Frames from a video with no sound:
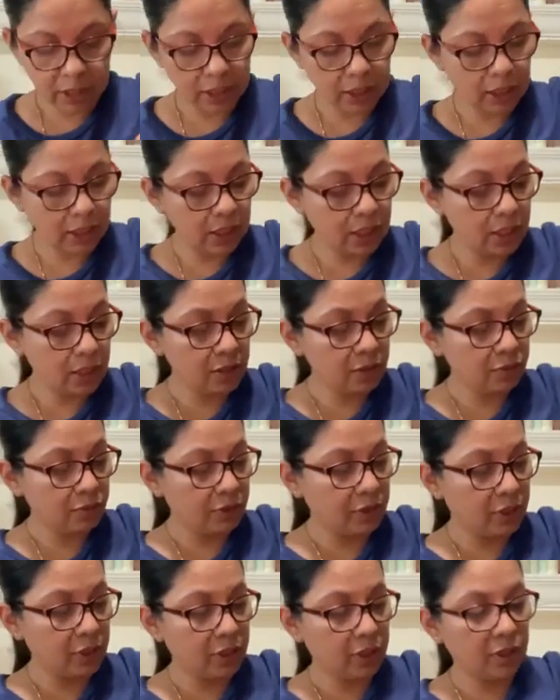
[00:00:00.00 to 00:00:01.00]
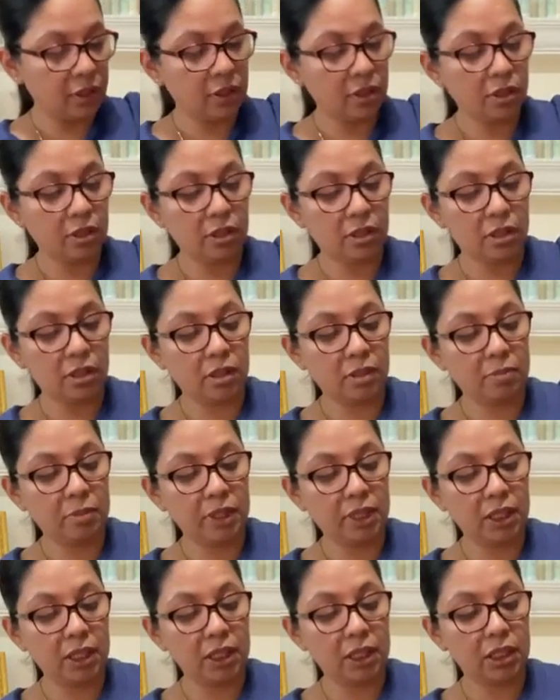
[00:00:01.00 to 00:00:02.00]
See, this one here,
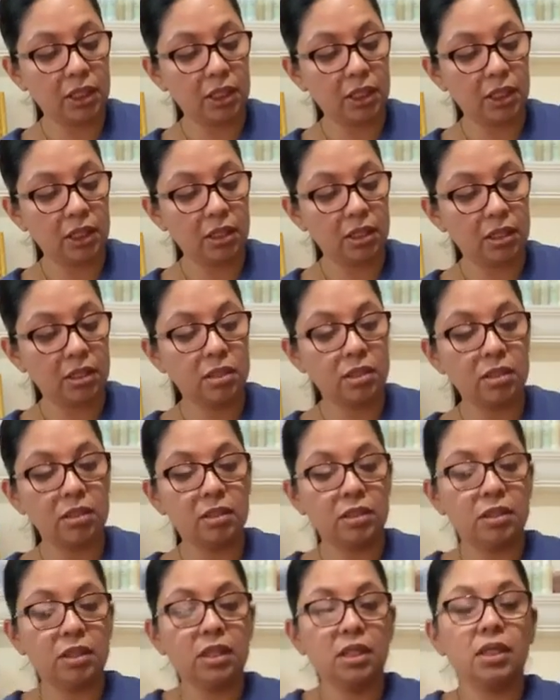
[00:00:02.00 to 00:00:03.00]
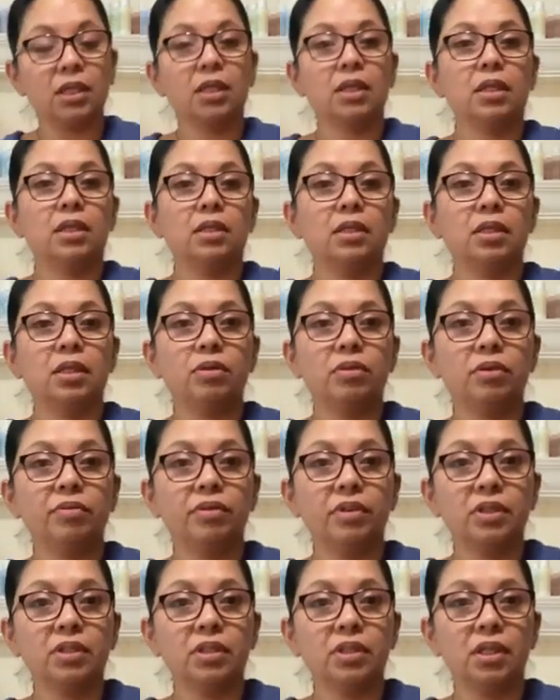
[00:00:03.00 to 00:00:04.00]
I'm not liking that. Look at the color. I don't
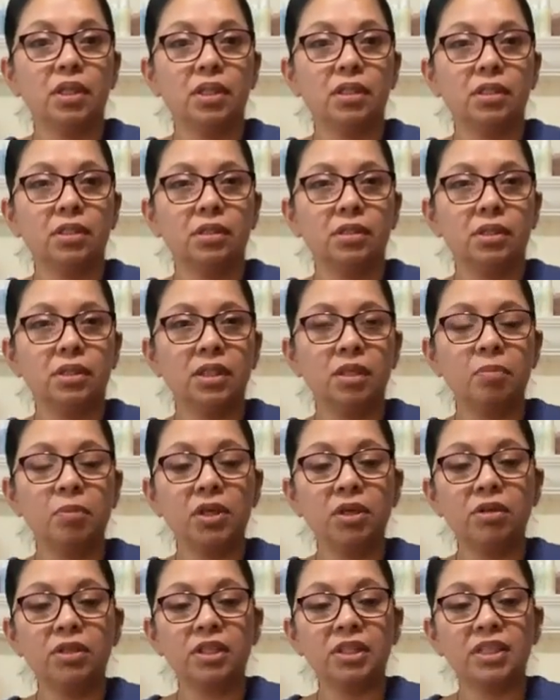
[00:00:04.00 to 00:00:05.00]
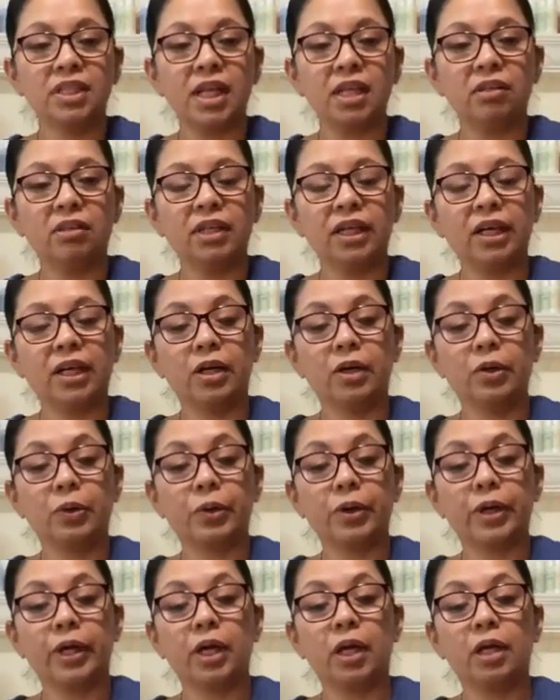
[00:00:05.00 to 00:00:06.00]
know if you can see that. Is it me or does that look like
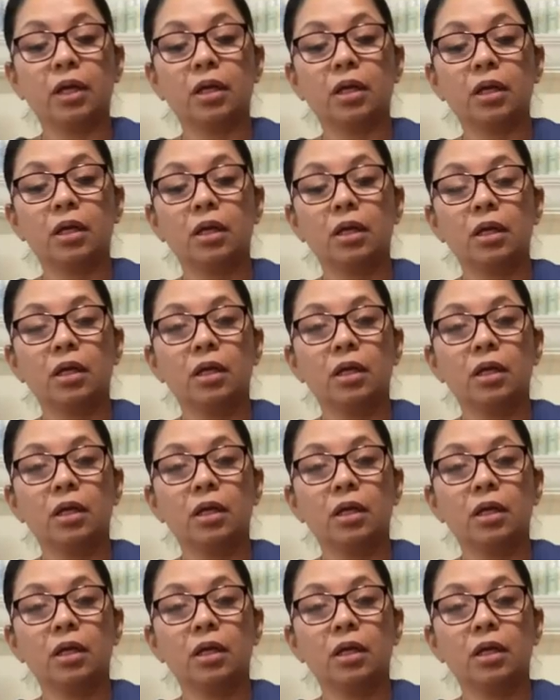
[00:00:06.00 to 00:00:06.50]
gray?